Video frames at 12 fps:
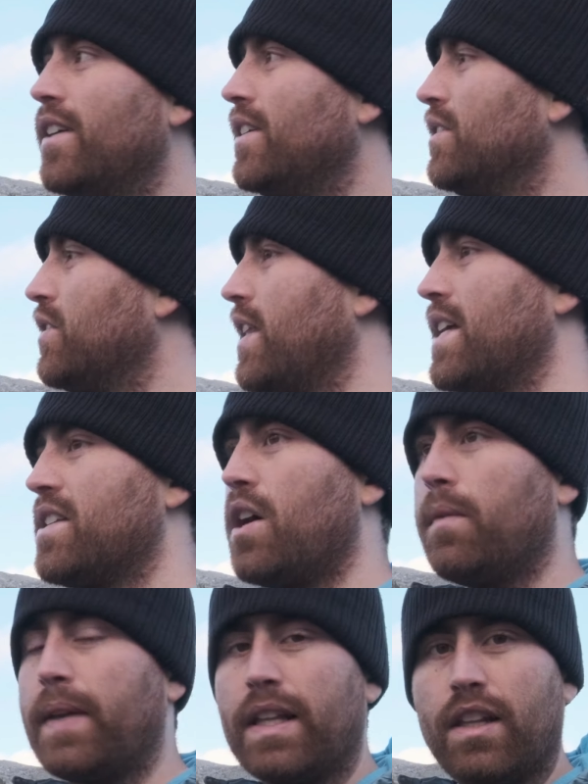so that's
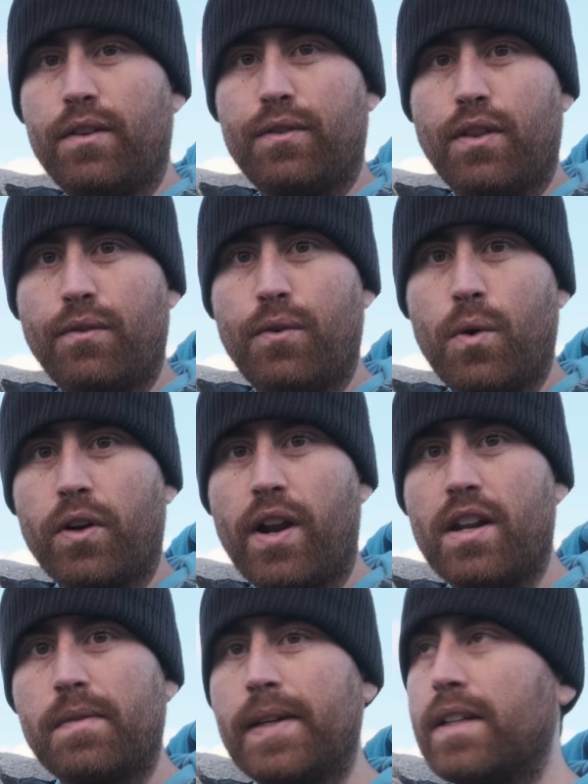helping lift the
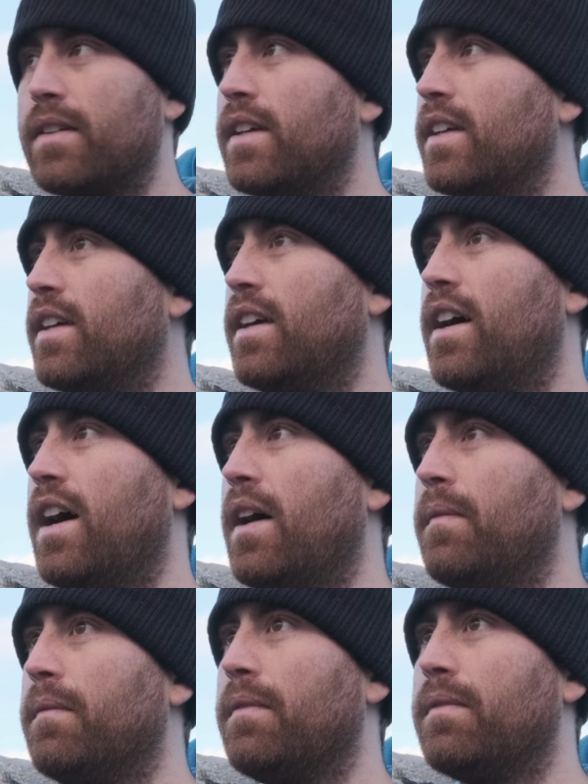foreground a bit
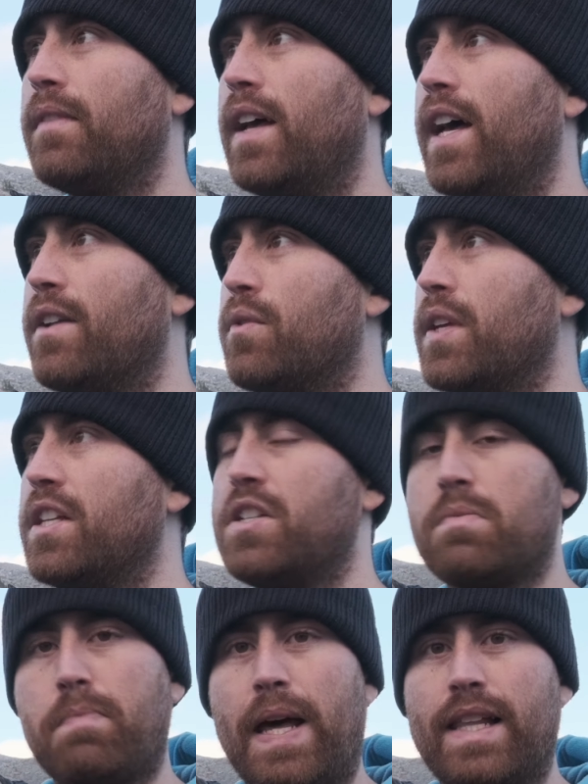and really
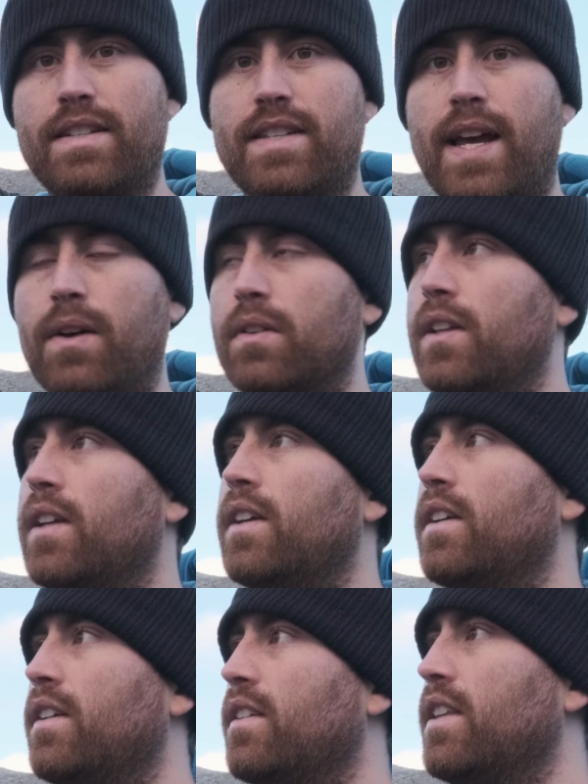just balance out
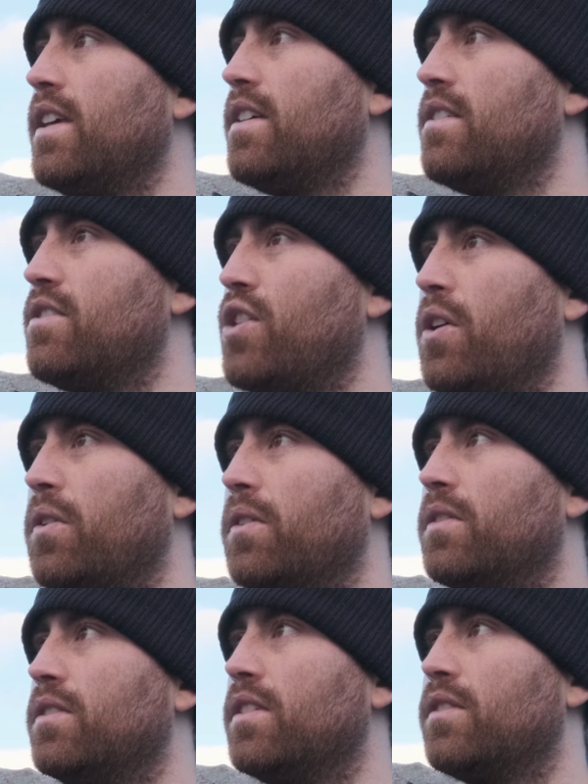the
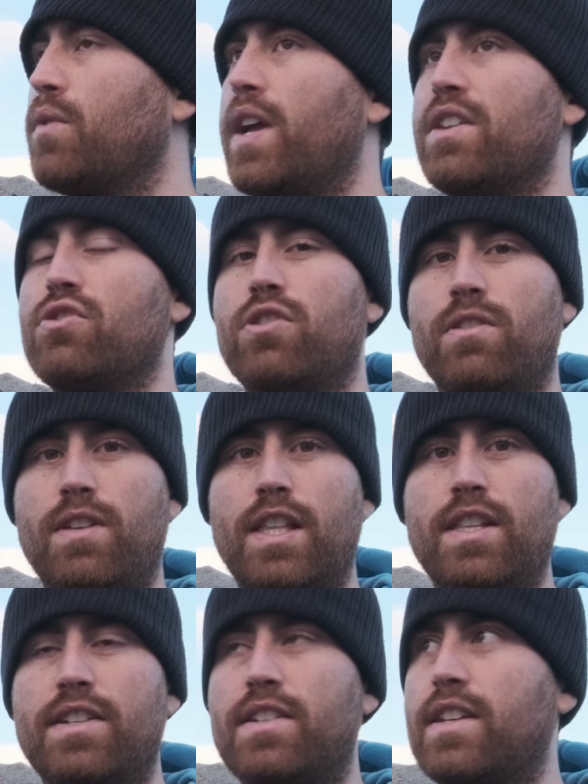tonal range
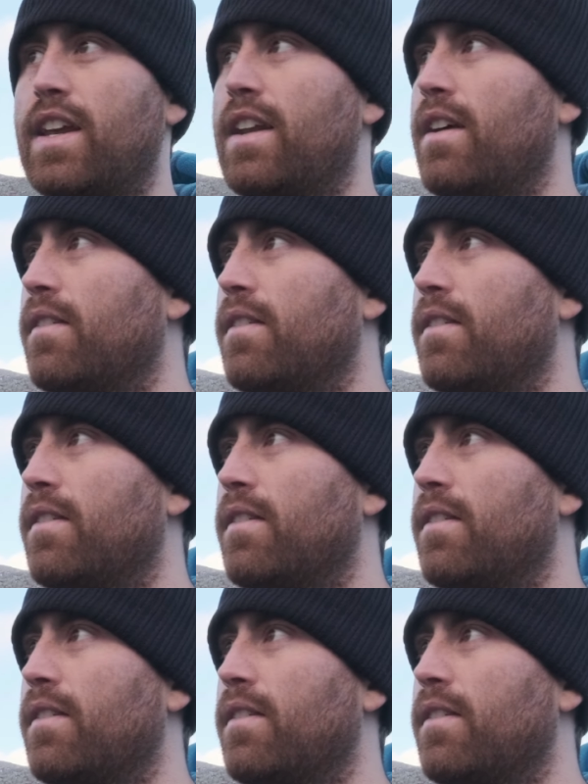in this scene.